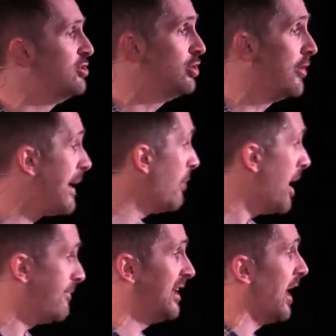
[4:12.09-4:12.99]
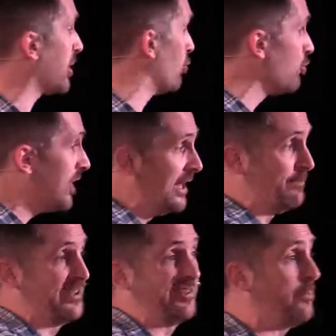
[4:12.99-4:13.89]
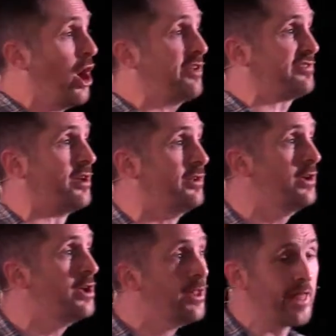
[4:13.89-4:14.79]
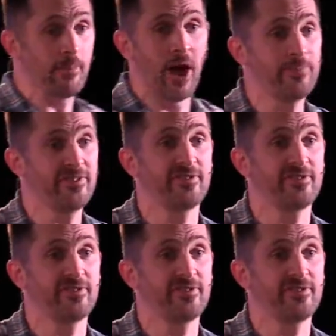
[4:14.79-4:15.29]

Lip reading: you know, they might be like a really busy person. They might be